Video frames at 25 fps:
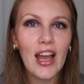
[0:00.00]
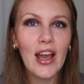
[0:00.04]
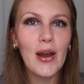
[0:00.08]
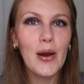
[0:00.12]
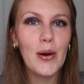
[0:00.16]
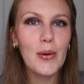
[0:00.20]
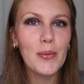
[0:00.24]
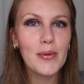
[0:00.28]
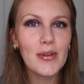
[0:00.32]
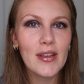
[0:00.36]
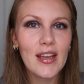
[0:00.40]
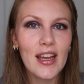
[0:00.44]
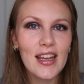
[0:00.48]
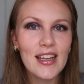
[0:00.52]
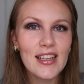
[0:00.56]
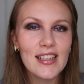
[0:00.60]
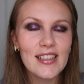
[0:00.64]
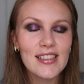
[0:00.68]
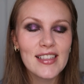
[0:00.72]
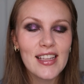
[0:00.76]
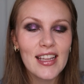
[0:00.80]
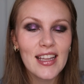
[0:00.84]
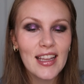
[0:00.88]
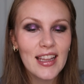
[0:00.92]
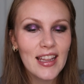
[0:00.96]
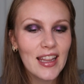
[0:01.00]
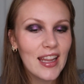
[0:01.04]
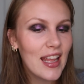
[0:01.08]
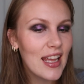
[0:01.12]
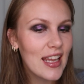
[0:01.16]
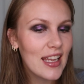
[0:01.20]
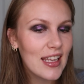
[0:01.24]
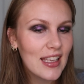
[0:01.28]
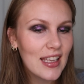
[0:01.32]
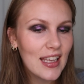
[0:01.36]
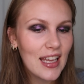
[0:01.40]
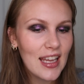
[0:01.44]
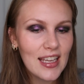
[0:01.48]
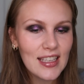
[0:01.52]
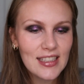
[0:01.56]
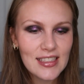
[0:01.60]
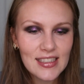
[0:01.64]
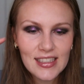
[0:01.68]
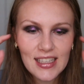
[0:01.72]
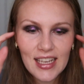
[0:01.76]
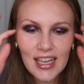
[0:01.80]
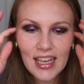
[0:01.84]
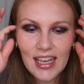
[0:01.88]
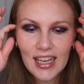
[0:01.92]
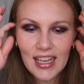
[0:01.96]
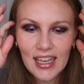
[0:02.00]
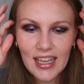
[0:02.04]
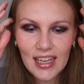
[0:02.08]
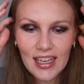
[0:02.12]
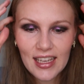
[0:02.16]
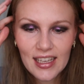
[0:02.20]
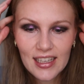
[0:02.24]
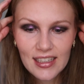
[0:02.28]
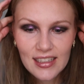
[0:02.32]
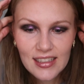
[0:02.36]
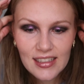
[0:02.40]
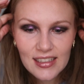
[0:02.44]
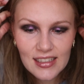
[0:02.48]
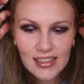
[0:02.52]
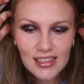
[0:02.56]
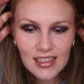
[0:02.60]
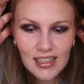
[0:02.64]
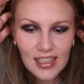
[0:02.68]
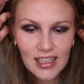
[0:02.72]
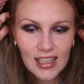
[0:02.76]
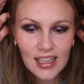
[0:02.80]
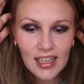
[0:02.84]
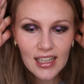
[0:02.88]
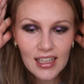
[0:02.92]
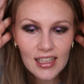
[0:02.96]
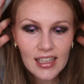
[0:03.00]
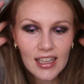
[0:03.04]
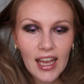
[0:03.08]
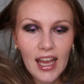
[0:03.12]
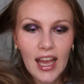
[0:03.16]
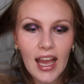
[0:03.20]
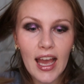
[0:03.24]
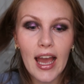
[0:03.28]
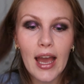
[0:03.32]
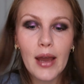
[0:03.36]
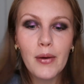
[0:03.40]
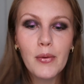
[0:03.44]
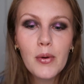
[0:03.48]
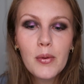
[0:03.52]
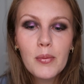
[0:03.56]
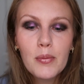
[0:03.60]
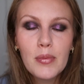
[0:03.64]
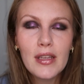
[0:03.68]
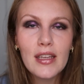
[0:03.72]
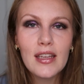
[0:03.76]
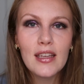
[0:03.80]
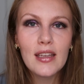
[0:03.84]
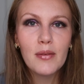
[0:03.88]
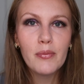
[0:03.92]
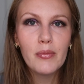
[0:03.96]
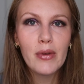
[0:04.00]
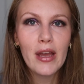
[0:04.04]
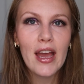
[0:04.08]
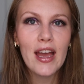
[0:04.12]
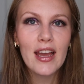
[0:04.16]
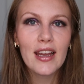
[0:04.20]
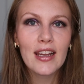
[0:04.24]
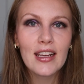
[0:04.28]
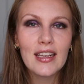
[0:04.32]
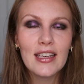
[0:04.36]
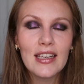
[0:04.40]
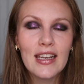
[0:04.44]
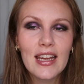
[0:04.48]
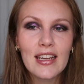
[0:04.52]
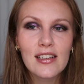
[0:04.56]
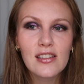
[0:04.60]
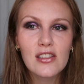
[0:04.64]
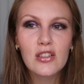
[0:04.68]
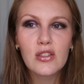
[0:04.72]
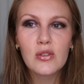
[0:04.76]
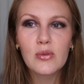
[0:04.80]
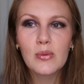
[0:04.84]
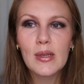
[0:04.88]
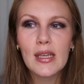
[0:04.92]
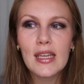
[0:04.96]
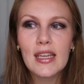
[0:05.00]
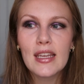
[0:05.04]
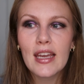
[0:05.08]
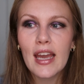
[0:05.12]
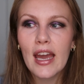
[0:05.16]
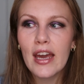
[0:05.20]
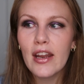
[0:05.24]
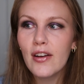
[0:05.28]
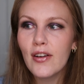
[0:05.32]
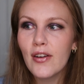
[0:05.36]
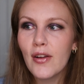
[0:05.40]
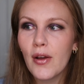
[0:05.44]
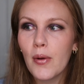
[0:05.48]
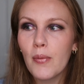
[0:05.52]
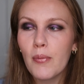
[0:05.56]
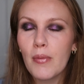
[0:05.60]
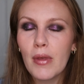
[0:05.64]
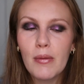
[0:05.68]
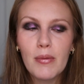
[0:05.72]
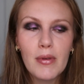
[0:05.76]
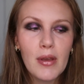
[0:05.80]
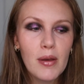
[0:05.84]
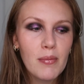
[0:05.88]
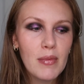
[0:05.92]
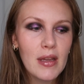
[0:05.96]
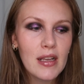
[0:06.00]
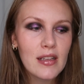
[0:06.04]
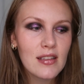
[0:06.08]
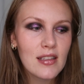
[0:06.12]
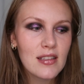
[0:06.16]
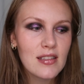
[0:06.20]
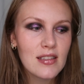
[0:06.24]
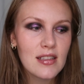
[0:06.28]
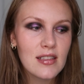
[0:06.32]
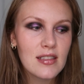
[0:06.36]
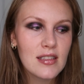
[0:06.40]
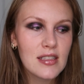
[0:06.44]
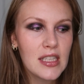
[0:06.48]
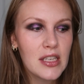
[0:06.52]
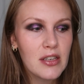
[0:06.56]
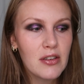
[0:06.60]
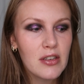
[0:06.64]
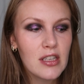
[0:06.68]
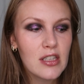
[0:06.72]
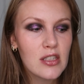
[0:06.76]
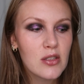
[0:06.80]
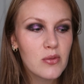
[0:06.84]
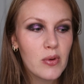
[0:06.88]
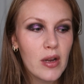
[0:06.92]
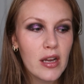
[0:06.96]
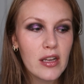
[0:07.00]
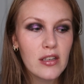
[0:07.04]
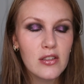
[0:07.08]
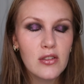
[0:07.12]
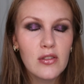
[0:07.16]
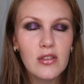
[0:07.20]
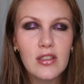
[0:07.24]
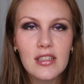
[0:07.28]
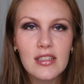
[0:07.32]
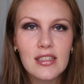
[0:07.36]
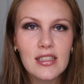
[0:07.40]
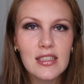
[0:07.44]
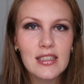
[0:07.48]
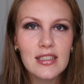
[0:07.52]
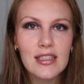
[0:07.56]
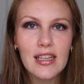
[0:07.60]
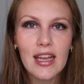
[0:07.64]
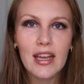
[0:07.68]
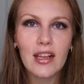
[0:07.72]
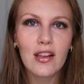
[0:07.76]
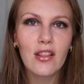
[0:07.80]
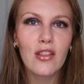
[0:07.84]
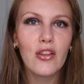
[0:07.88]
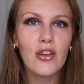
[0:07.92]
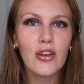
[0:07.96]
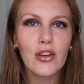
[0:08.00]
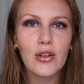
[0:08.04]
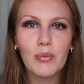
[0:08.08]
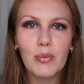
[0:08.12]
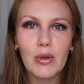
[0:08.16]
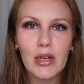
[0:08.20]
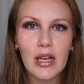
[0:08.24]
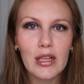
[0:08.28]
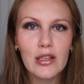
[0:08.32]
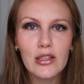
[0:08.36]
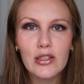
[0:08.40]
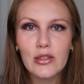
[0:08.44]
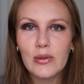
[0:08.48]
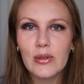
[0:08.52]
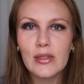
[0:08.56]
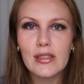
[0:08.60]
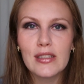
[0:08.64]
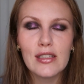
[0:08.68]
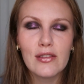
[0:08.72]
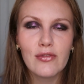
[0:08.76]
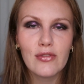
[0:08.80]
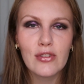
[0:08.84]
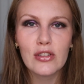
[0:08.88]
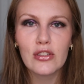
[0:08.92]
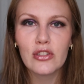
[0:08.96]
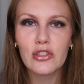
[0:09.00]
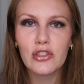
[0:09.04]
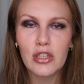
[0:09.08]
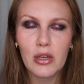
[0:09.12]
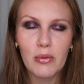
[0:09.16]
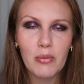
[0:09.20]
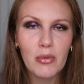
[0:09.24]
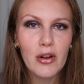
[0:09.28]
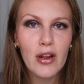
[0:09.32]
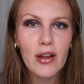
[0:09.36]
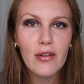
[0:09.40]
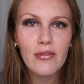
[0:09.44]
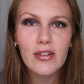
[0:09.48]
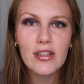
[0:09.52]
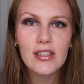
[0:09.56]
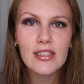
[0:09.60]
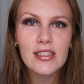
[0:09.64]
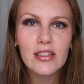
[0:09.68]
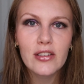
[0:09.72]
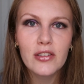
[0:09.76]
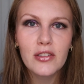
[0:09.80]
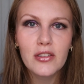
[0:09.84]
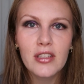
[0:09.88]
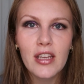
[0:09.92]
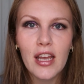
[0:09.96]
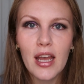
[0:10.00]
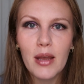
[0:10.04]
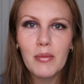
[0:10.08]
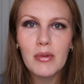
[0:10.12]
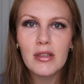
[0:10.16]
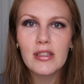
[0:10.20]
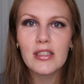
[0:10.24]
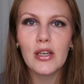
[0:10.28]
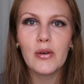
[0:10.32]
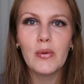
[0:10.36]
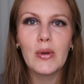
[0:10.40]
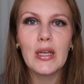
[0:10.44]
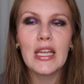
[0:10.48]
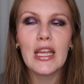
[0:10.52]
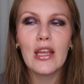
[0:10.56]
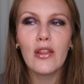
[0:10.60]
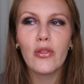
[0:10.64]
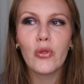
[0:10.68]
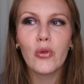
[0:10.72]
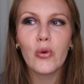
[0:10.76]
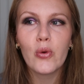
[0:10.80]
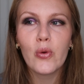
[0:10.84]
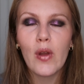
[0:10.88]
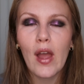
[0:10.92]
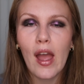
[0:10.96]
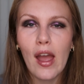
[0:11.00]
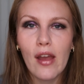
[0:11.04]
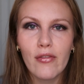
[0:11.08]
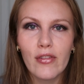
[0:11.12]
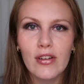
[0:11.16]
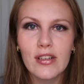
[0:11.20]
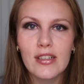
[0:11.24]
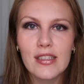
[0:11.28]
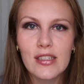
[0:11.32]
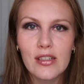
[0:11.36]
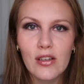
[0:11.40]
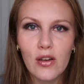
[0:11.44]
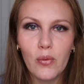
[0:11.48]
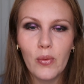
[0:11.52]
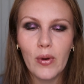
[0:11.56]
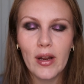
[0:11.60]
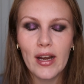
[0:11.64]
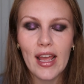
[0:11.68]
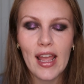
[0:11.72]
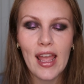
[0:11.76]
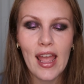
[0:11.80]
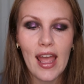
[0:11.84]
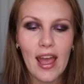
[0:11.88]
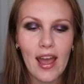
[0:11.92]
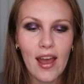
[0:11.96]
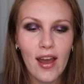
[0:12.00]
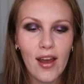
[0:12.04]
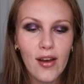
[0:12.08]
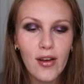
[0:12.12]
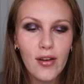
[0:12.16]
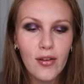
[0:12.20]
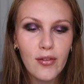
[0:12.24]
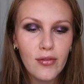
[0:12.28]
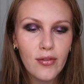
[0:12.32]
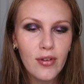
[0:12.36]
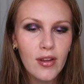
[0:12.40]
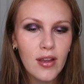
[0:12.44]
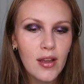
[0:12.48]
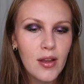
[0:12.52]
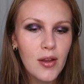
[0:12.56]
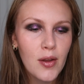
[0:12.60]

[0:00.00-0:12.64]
I hope you guys like it. And yeah, I will be back next week. I don't know, maybe I'll make this a series where I do this exact look, but I do a different shimmer every single time until we get through every single one I have.